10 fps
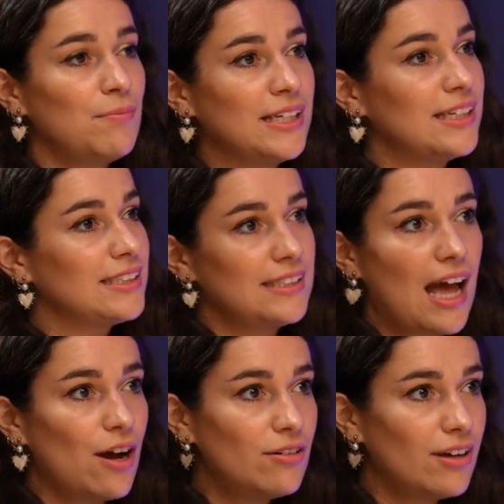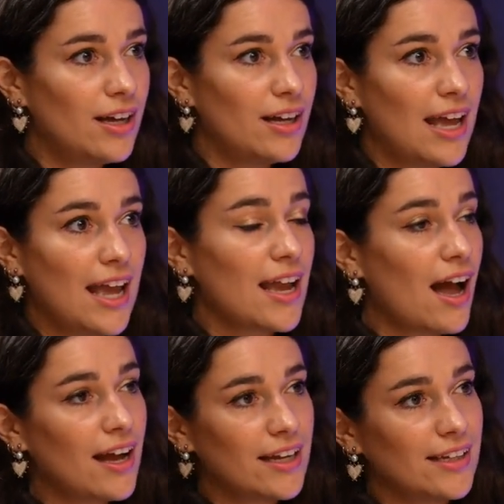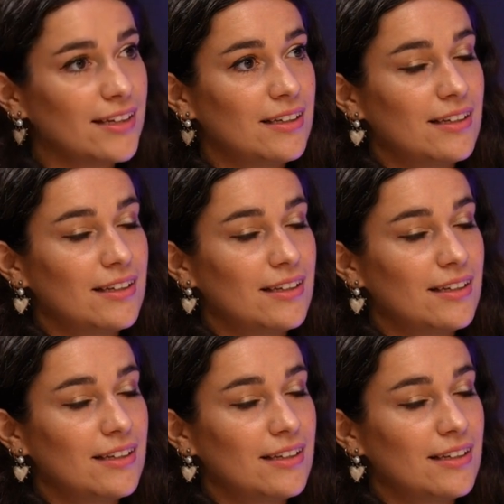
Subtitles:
because now AI